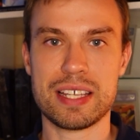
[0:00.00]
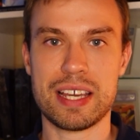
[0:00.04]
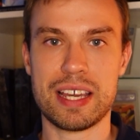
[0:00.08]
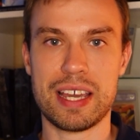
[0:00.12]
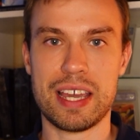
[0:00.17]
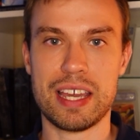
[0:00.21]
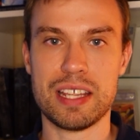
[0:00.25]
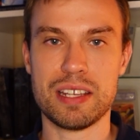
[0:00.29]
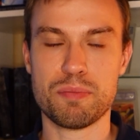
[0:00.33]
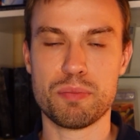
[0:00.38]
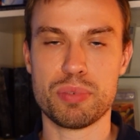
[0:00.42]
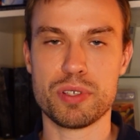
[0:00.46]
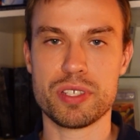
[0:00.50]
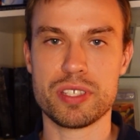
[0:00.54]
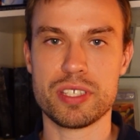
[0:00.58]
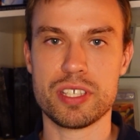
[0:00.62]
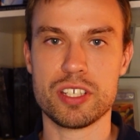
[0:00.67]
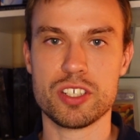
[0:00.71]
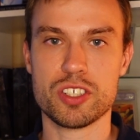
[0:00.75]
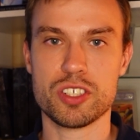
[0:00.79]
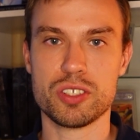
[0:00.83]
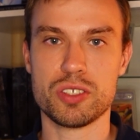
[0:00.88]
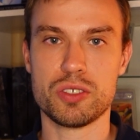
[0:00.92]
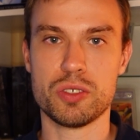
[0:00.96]
hand
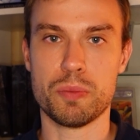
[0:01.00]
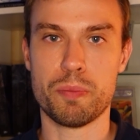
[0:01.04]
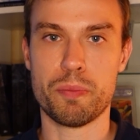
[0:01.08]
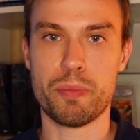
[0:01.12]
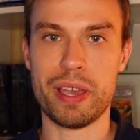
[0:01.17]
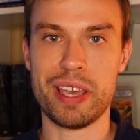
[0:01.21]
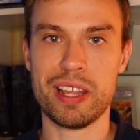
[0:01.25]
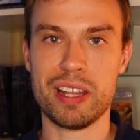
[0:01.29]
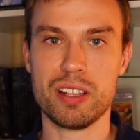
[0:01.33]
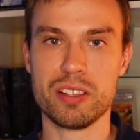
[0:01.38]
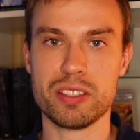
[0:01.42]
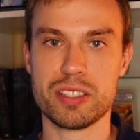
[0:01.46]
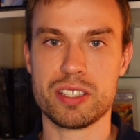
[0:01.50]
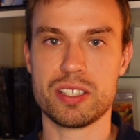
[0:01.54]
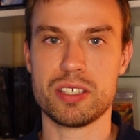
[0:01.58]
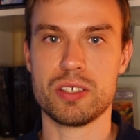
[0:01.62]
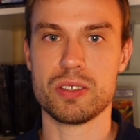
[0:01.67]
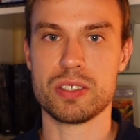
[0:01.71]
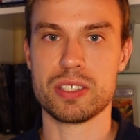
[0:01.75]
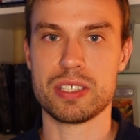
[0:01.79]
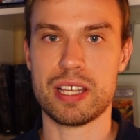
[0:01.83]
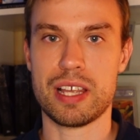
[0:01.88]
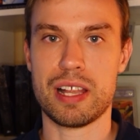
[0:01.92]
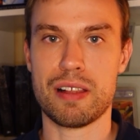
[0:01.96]
position to balance
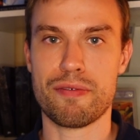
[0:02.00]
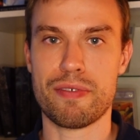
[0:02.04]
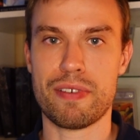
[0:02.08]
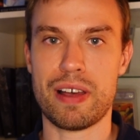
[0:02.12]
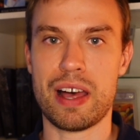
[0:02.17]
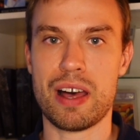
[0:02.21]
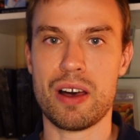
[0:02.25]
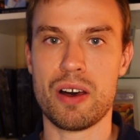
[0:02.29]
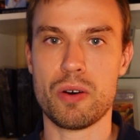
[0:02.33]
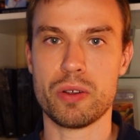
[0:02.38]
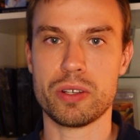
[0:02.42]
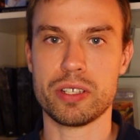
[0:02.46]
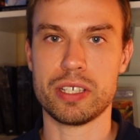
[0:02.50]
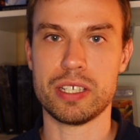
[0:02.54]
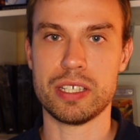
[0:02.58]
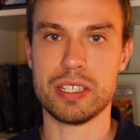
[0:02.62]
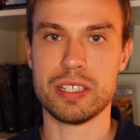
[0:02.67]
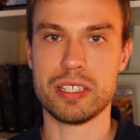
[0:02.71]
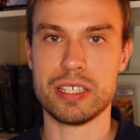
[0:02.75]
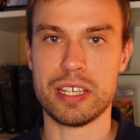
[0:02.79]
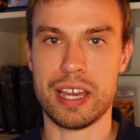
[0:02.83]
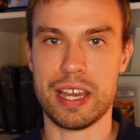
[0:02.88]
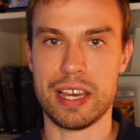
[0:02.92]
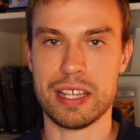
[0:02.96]
yourself out
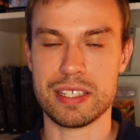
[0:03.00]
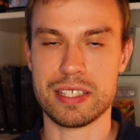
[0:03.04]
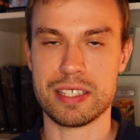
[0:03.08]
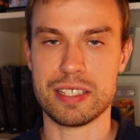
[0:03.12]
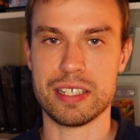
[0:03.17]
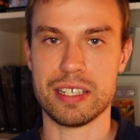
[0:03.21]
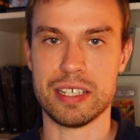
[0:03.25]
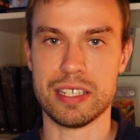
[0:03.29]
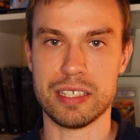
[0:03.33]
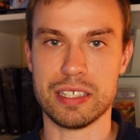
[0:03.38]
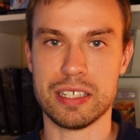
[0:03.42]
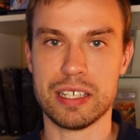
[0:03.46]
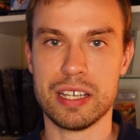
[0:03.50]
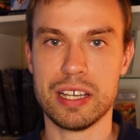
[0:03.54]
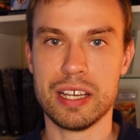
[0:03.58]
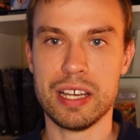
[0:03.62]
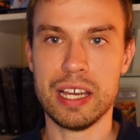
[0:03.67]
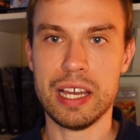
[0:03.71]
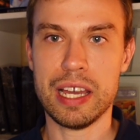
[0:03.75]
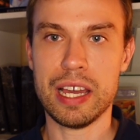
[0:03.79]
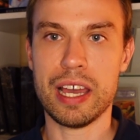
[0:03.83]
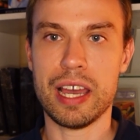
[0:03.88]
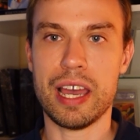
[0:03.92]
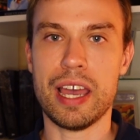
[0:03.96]
in the handstand.
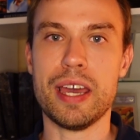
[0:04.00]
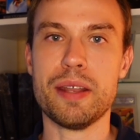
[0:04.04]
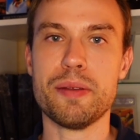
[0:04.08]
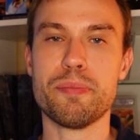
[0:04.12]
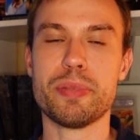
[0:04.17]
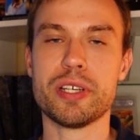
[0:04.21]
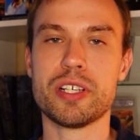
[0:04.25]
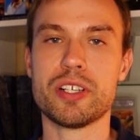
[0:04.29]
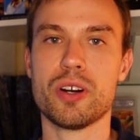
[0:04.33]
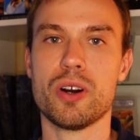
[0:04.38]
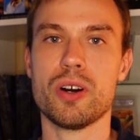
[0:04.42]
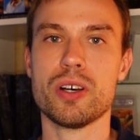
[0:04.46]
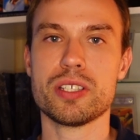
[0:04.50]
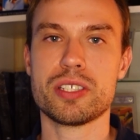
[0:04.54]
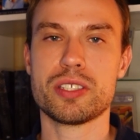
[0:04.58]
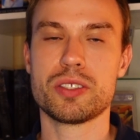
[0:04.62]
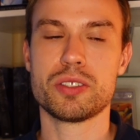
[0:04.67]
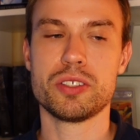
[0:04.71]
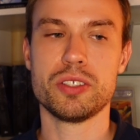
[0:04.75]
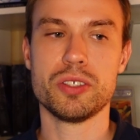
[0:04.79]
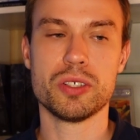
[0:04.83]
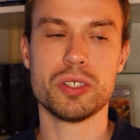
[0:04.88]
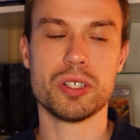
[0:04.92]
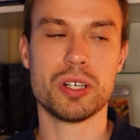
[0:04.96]
And
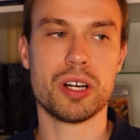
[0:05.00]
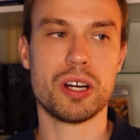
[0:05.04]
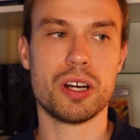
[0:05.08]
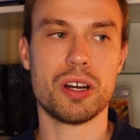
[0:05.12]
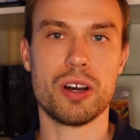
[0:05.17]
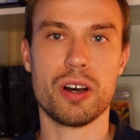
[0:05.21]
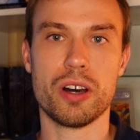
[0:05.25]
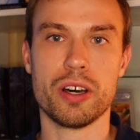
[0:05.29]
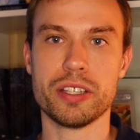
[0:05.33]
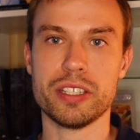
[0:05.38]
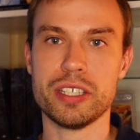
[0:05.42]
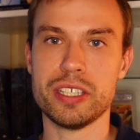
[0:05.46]
because you're on